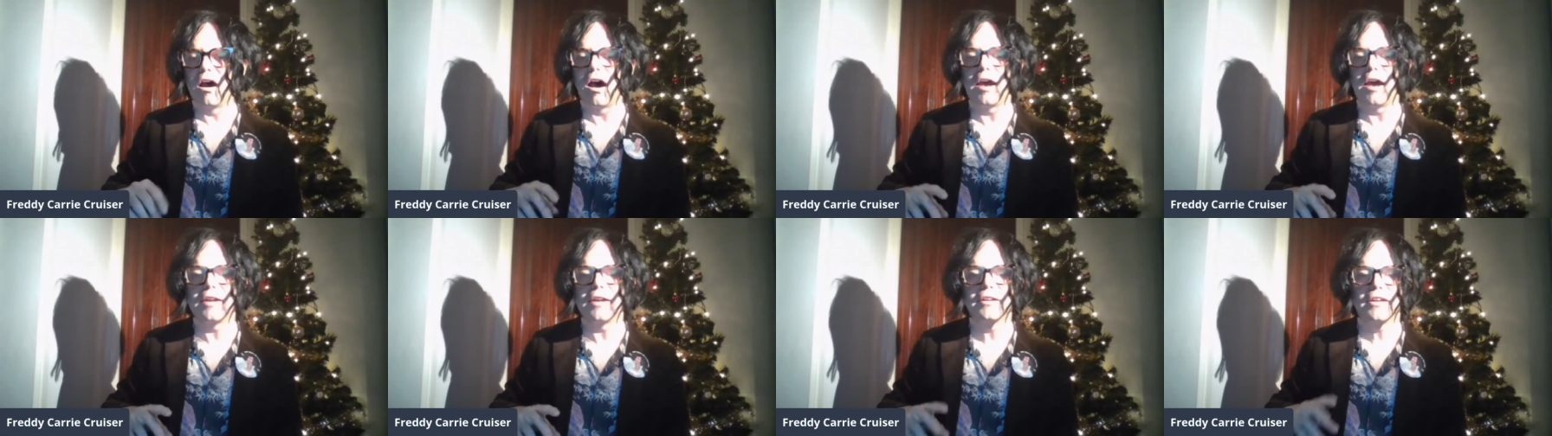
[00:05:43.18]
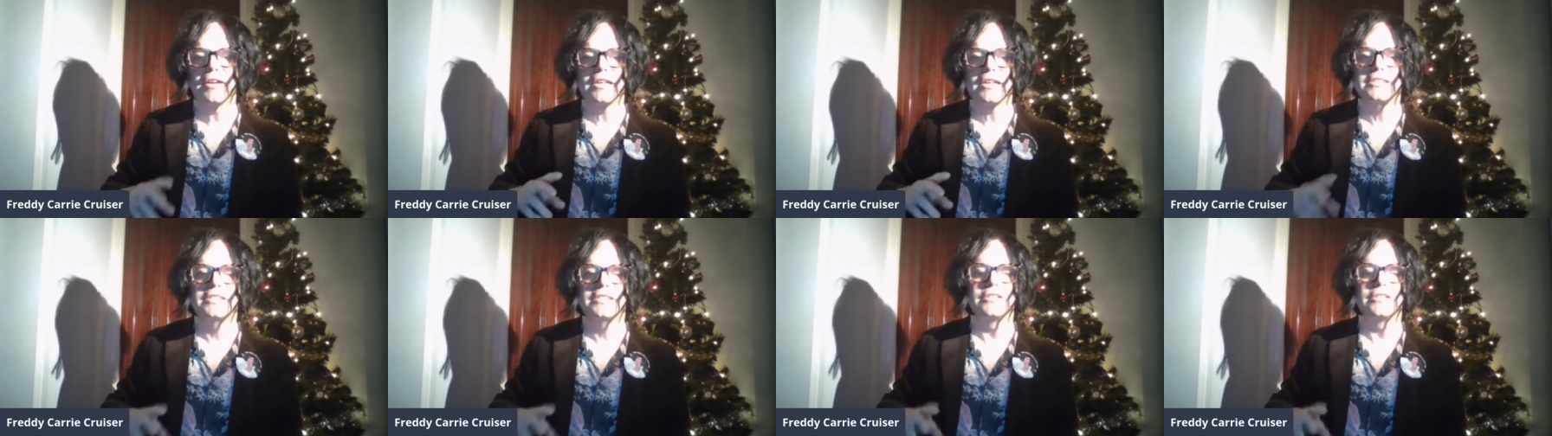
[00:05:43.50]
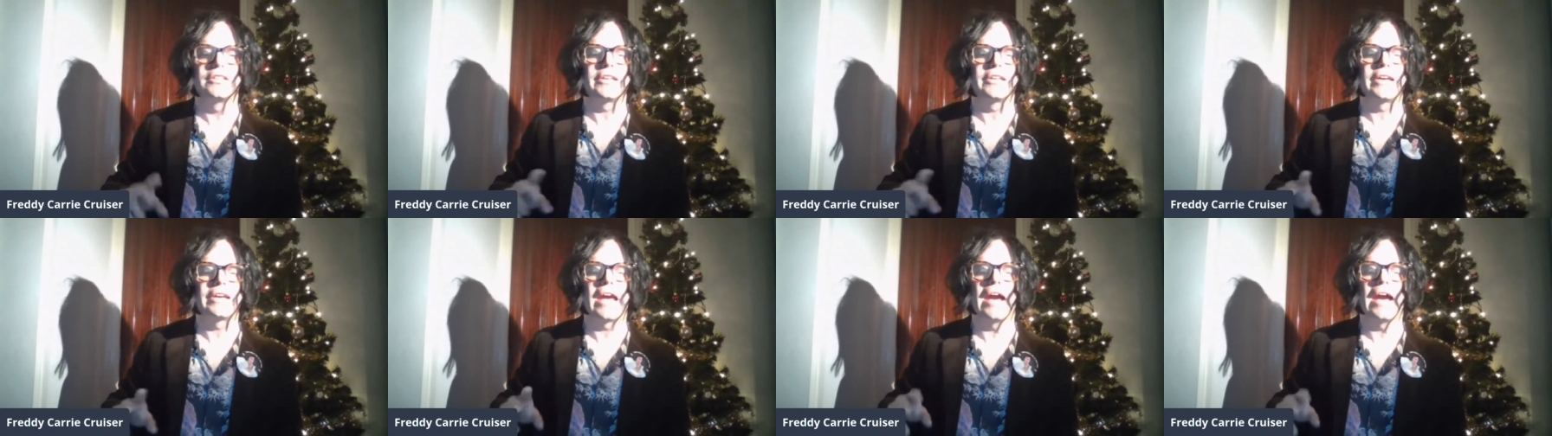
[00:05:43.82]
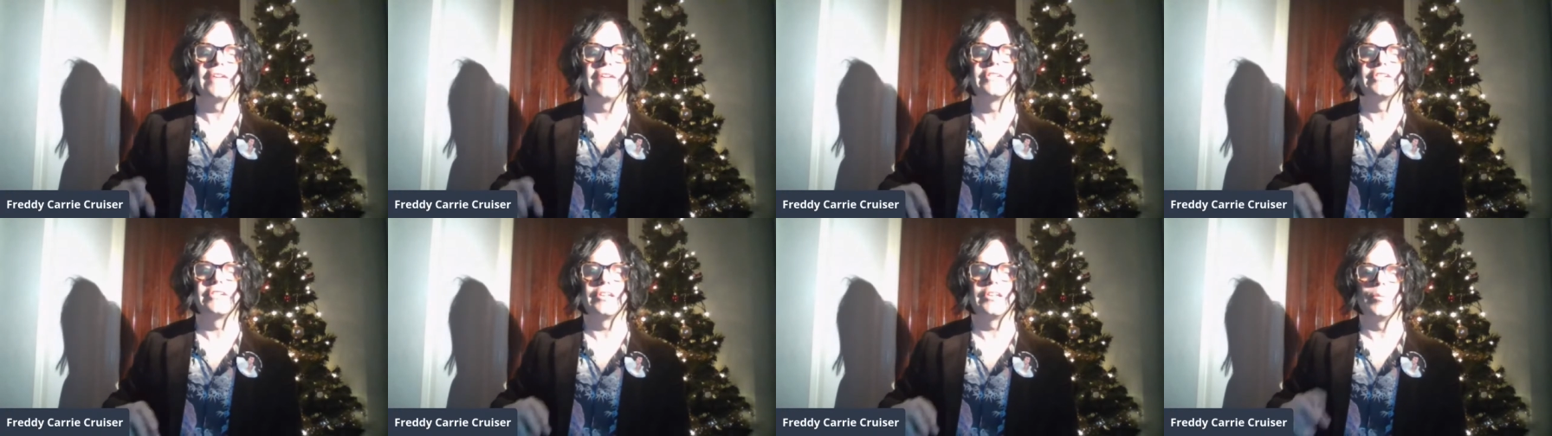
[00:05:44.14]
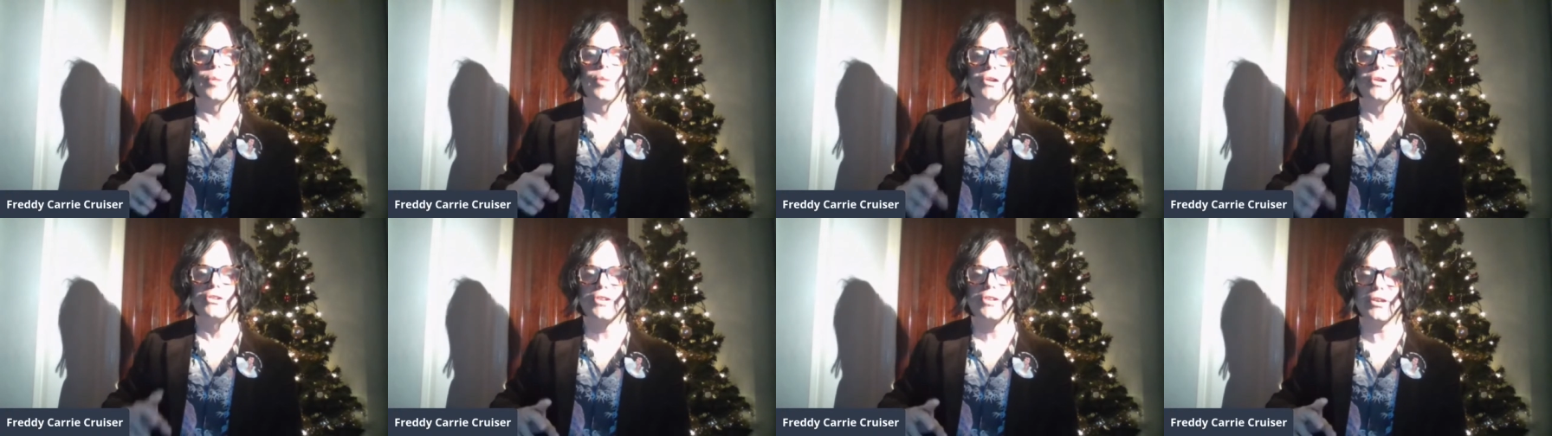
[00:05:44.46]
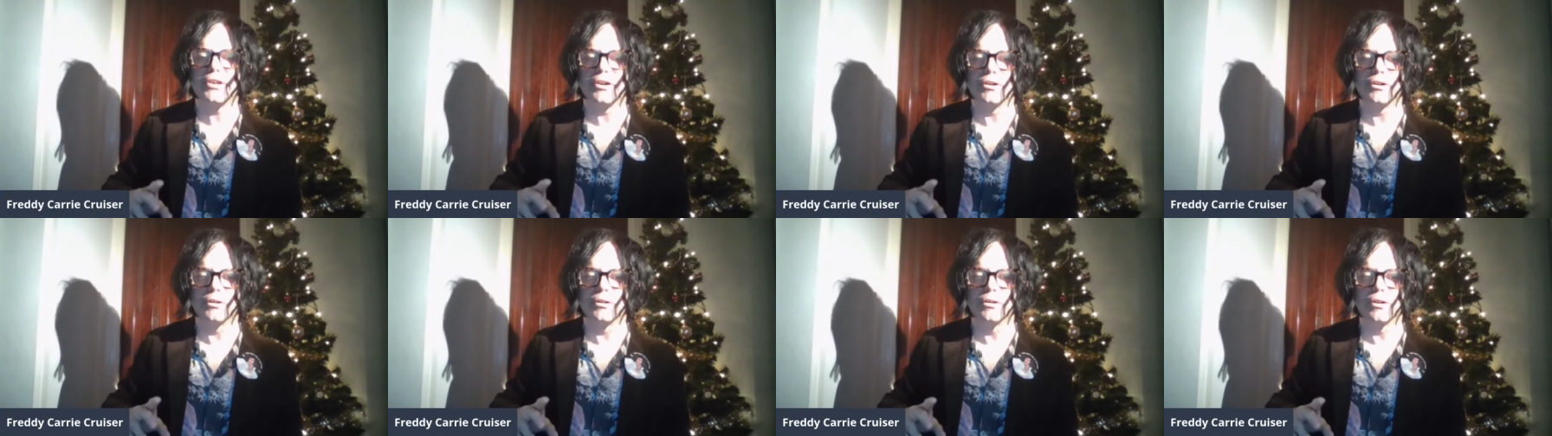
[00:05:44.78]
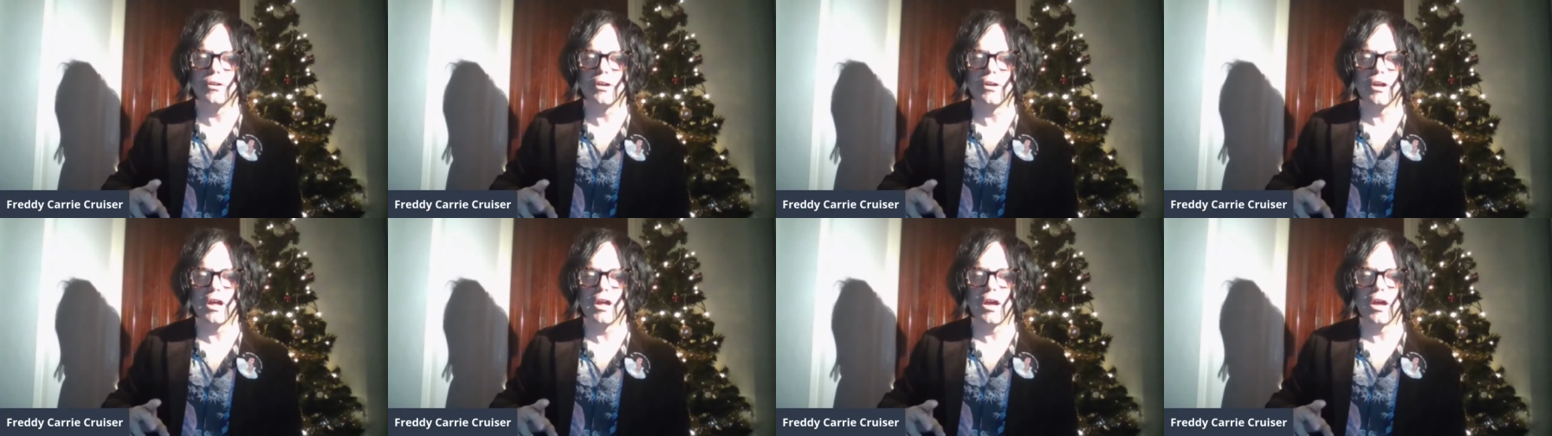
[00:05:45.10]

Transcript: Idly I stood and counted them until,